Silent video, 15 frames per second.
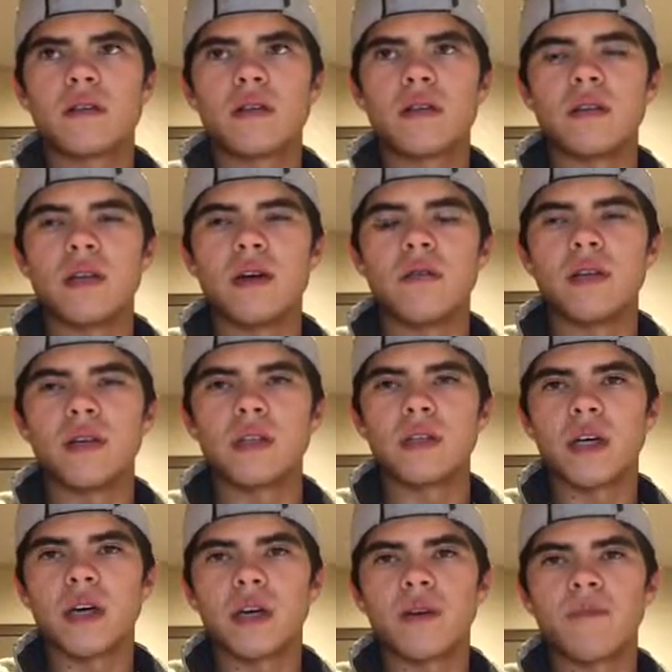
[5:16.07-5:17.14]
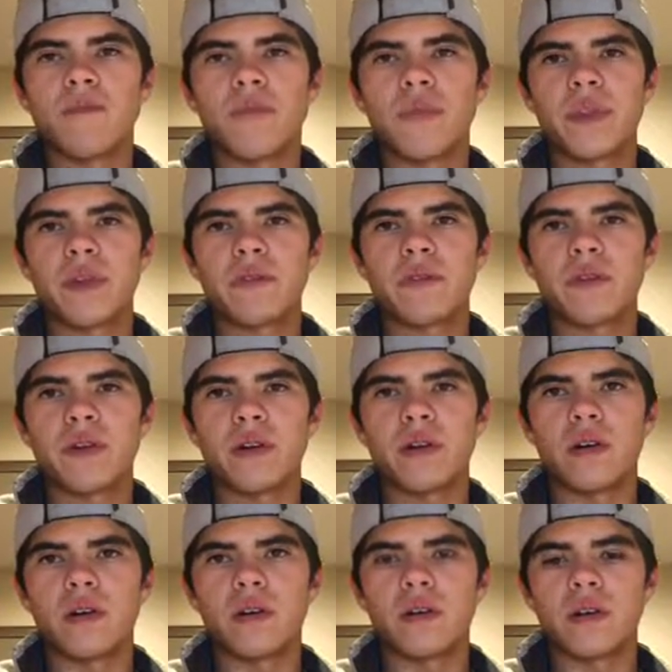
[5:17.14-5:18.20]
the doubling time
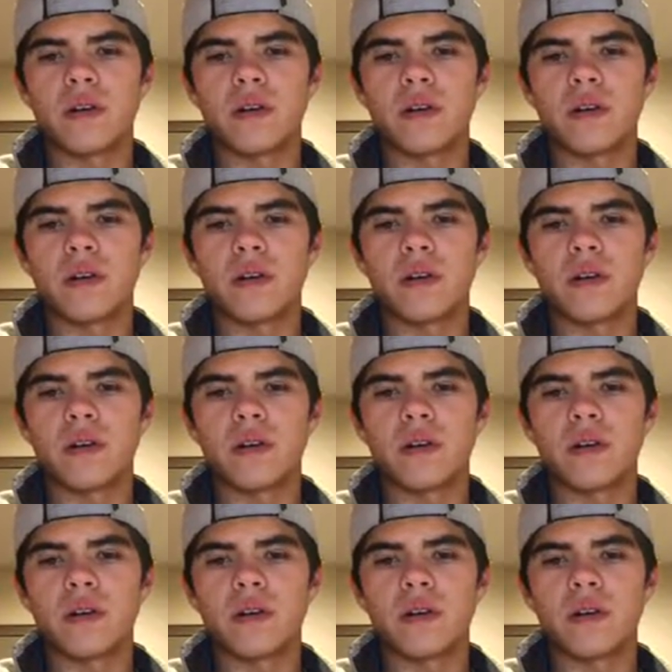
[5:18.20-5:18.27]
for